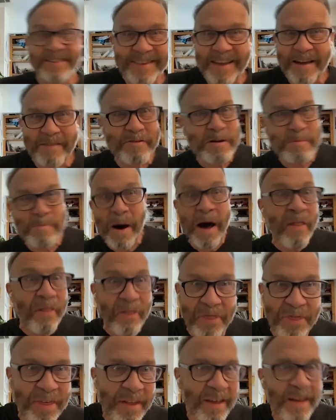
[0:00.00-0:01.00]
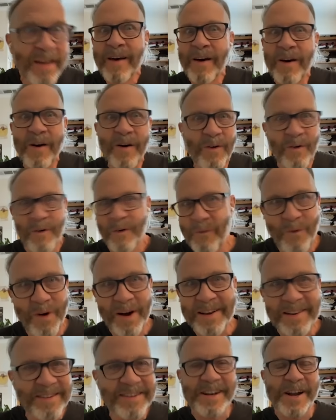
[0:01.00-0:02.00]
Every month.
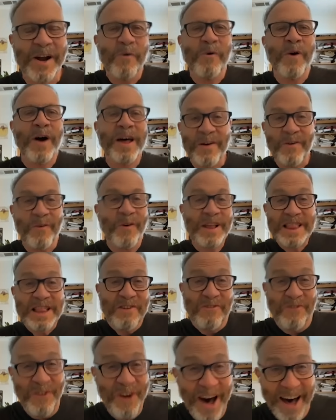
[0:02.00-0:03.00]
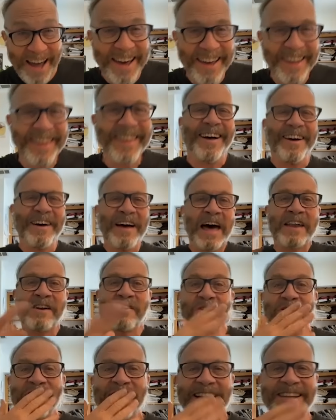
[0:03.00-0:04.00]
What the fuck? I
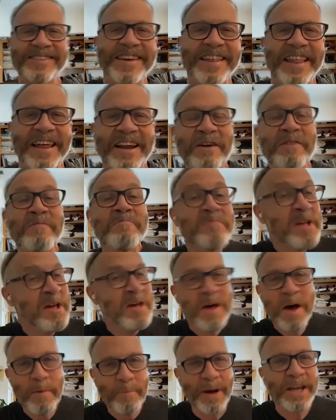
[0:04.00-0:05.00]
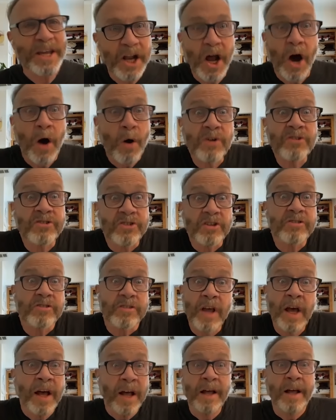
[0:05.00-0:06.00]
don't know if I can say that here. But, you know, it was
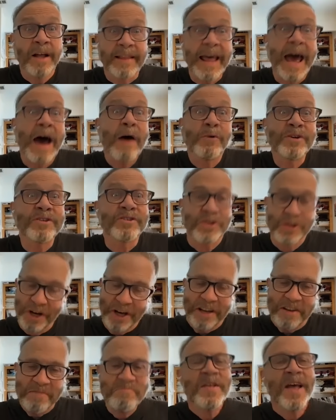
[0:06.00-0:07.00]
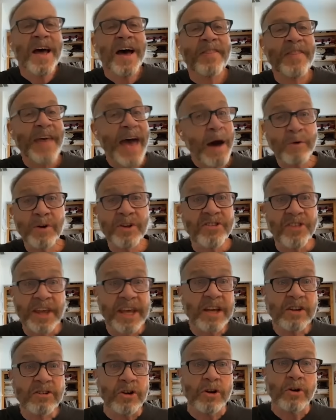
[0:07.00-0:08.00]
just, that was good. That was
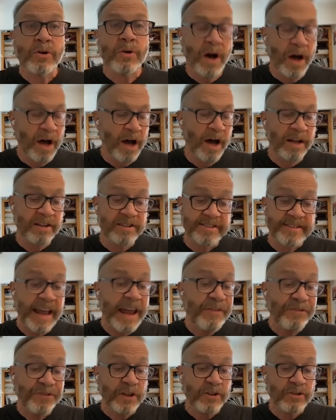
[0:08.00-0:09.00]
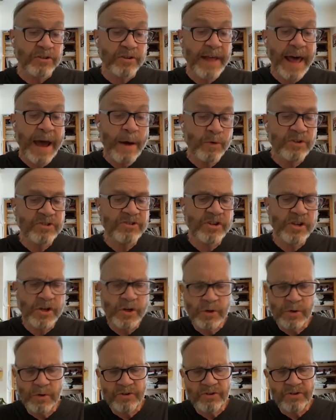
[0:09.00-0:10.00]
the issue. Safety. So that was
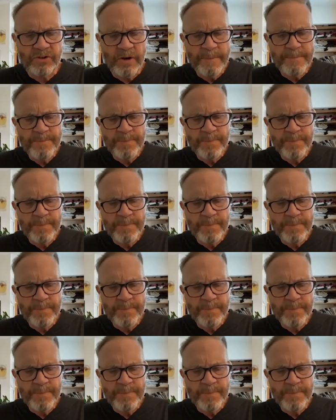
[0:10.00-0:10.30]
huge.